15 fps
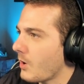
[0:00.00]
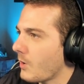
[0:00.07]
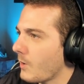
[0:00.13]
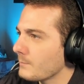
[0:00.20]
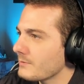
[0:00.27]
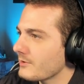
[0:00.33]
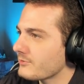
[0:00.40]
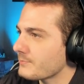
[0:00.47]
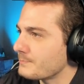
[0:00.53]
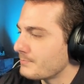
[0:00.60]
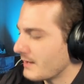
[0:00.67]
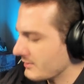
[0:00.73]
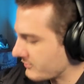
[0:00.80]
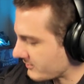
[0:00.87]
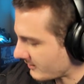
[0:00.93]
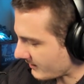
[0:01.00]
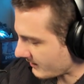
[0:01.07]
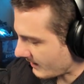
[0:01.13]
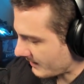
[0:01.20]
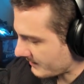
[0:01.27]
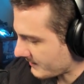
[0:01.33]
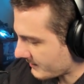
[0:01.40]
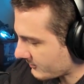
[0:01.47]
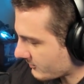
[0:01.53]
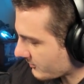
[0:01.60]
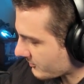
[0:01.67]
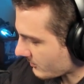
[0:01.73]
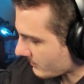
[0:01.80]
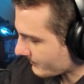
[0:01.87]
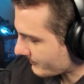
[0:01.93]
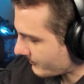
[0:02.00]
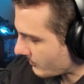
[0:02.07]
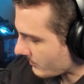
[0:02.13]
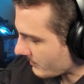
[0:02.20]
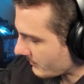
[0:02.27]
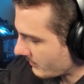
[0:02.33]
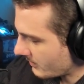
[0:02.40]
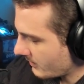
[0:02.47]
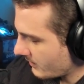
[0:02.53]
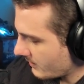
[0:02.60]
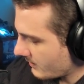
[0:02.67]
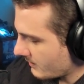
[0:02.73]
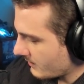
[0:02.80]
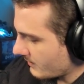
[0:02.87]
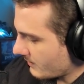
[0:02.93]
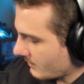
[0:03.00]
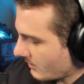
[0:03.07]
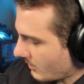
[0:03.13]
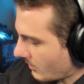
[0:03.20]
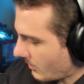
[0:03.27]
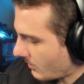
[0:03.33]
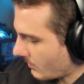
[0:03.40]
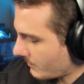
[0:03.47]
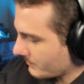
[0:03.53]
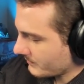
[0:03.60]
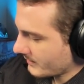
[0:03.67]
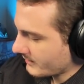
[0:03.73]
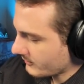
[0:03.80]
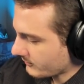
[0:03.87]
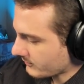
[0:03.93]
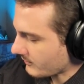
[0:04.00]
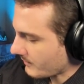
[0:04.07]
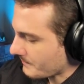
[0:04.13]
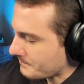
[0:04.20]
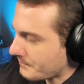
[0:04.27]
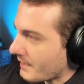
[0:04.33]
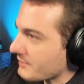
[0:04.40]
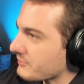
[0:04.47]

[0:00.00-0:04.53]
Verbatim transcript: Homeless busing, I think is the term for it. Homeless